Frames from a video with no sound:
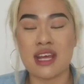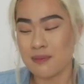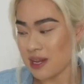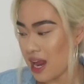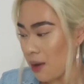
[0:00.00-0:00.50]
just
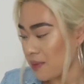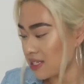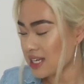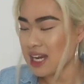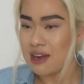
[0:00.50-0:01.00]
been
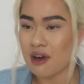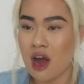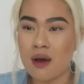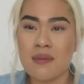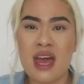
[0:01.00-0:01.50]
helping to clear it
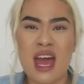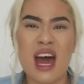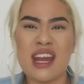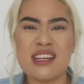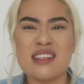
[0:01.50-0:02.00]
up,
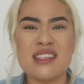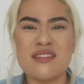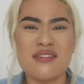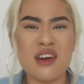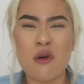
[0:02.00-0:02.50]
and it
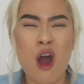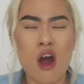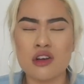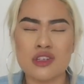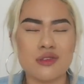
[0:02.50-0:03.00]
doesn't feel
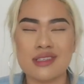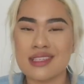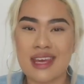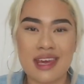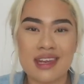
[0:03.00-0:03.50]
harsh on the
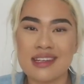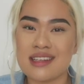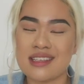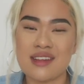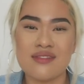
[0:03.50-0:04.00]
skin. It
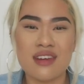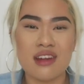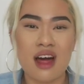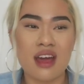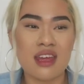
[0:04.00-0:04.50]
doesn't
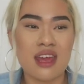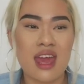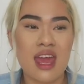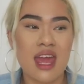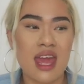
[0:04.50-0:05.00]
feel like
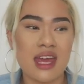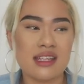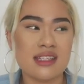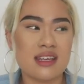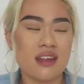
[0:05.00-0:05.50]

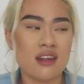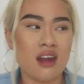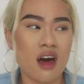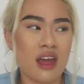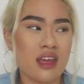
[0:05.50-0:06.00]
it's gonna
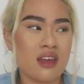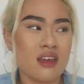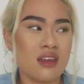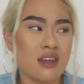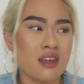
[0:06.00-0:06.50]

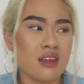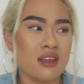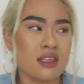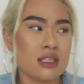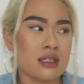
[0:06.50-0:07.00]
like,
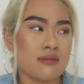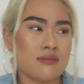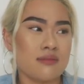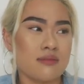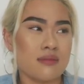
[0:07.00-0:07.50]

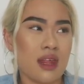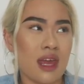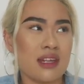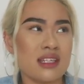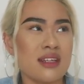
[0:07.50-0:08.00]

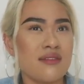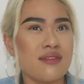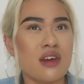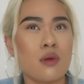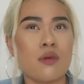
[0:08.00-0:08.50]
it doesn't
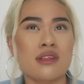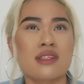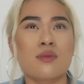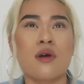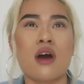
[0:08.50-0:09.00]
feel, what's the